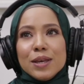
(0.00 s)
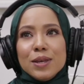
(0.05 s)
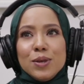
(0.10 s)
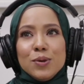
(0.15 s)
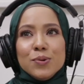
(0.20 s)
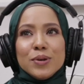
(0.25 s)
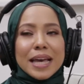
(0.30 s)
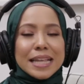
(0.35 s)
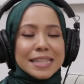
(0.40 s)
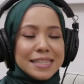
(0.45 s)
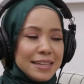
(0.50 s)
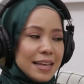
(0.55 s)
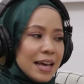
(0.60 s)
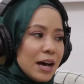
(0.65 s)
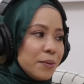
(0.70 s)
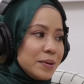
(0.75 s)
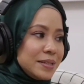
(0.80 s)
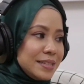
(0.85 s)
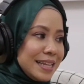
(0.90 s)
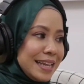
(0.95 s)
You can say
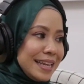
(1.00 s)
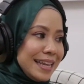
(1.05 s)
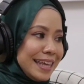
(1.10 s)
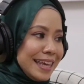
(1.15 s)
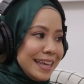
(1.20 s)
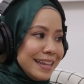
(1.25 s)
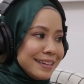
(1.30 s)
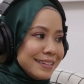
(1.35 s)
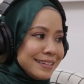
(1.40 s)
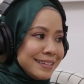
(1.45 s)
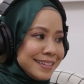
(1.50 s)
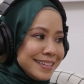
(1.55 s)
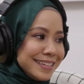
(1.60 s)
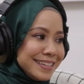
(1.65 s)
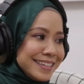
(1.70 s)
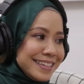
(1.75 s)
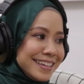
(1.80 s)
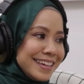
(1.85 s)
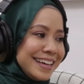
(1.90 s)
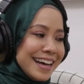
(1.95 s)
I was the lead
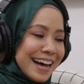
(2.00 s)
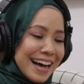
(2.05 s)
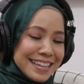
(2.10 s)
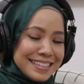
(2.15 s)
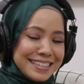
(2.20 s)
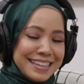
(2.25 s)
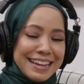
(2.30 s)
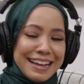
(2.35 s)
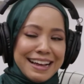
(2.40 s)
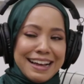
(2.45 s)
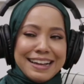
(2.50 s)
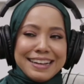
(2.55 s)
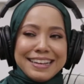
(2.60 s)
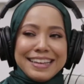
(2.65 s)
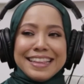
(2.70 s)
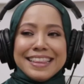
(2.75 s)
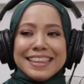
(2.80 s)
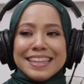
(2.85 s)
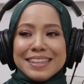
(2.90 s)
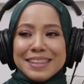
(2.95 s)
cast
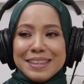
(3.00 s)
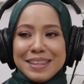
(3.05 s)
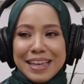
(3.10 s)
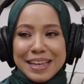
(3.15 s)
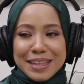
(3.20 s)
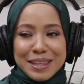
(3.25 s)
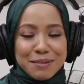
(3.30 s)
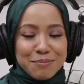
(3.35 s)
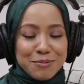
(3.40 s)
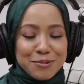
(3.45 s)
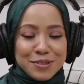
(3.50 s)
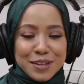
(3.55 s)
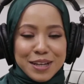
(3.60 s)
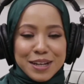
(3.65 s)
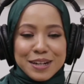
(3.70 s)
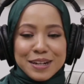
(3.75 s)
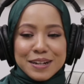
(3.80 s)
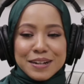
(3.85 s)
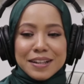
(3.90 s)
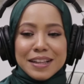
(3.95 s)
in the theatre
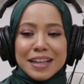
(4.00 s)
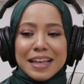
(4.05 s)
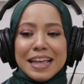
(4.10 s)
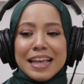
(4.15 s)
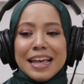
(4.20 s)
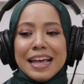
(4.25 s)
musical,